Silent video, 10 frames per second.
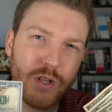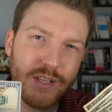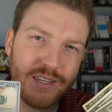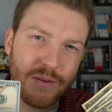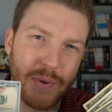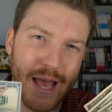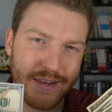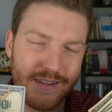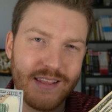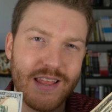willing to
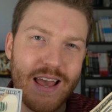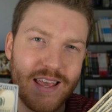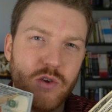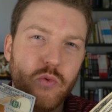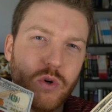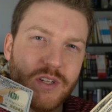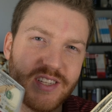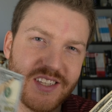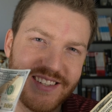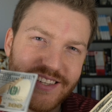bet that you would
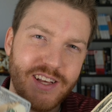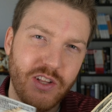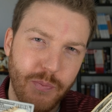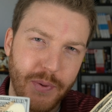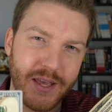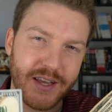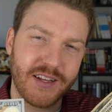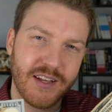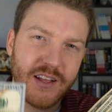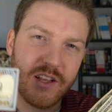still
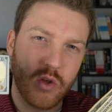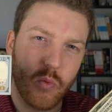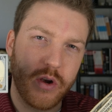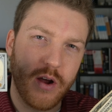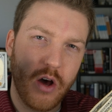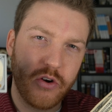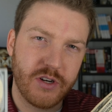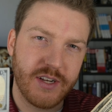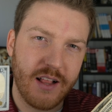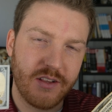pick the
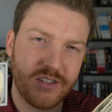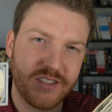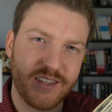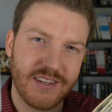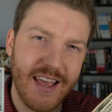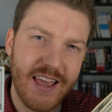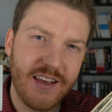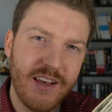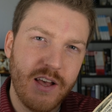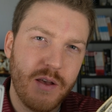$100
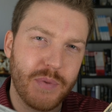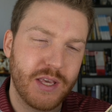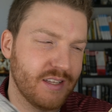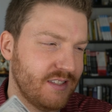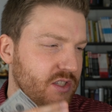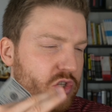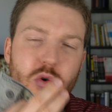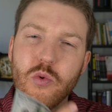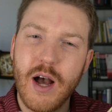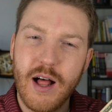today, because
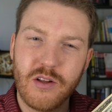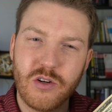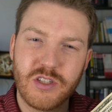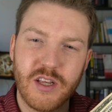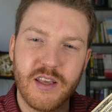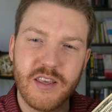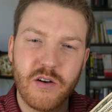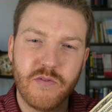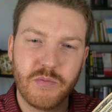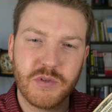$2 a
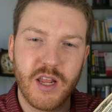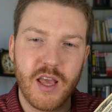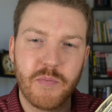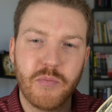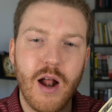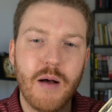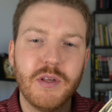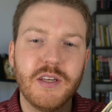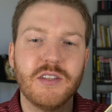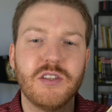year from today
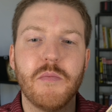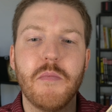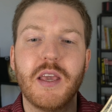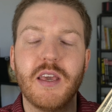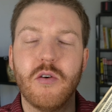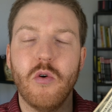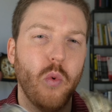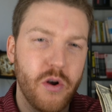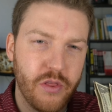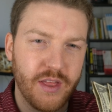probably doesn't make it
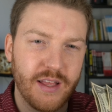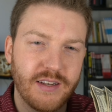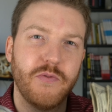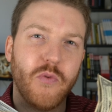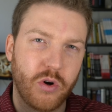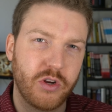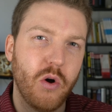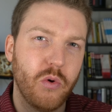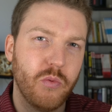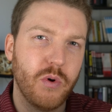worth it to
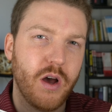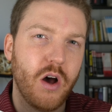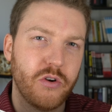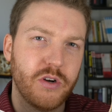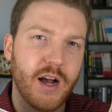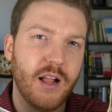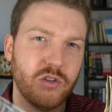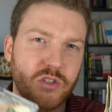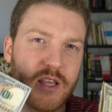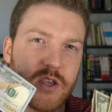forego the
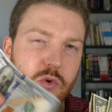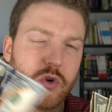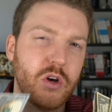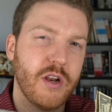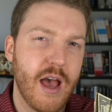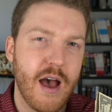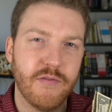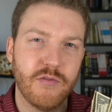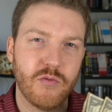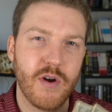$100 that you could
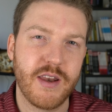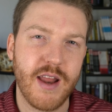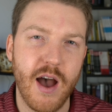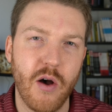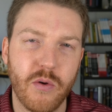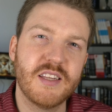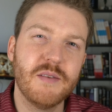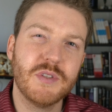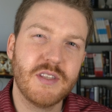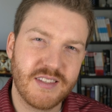have right now. It
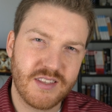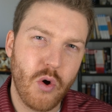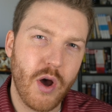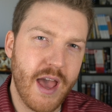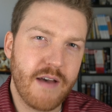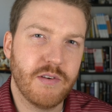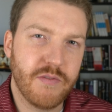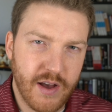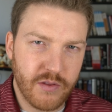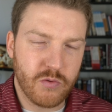seems as though I
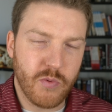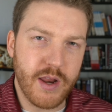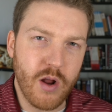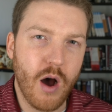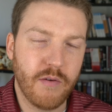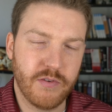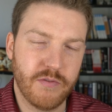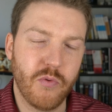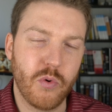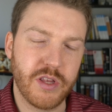haven't found the right
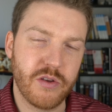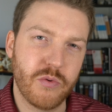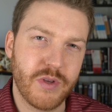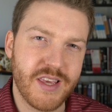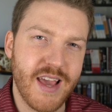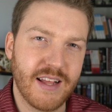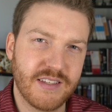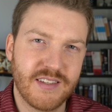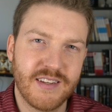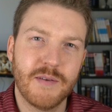offer for you
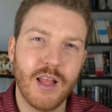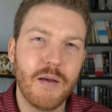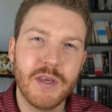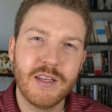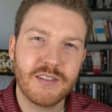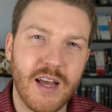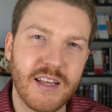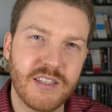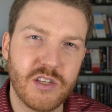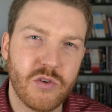yet, but let me
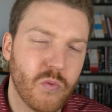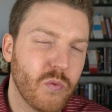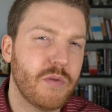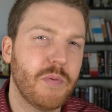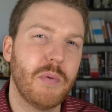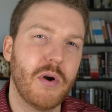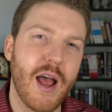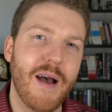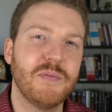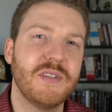entice you with
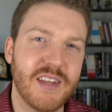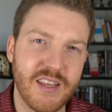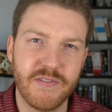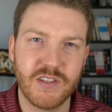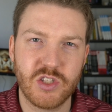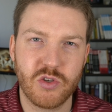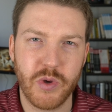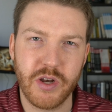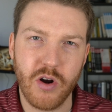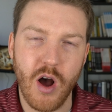perhaps an even
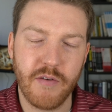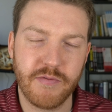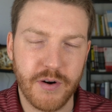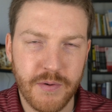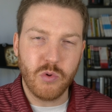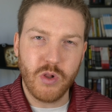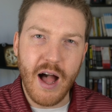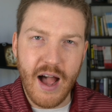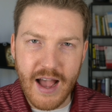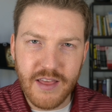sweeter offer. I
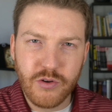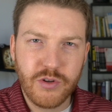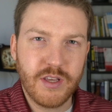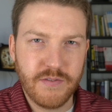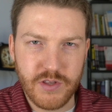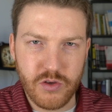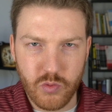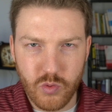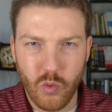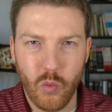will either give
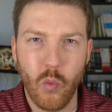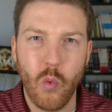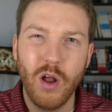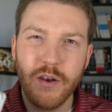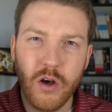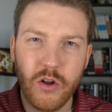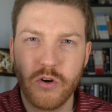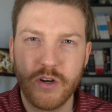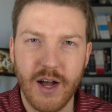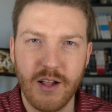you
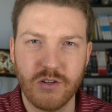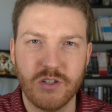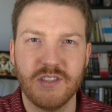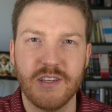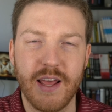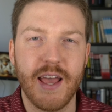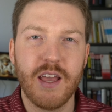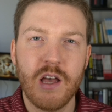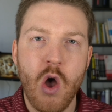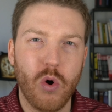$100
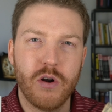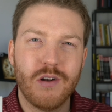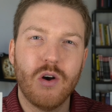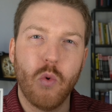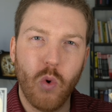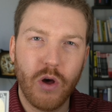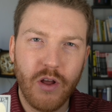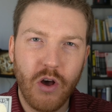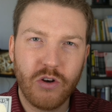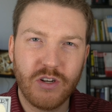today or
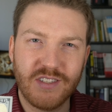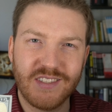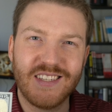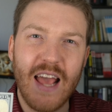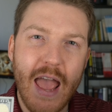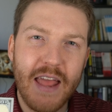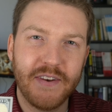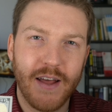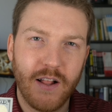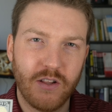
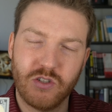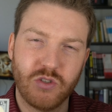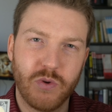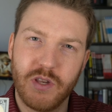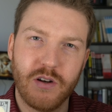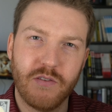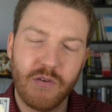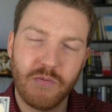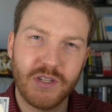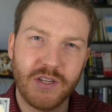$110 one year
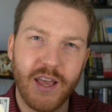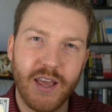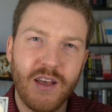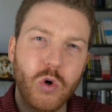from today.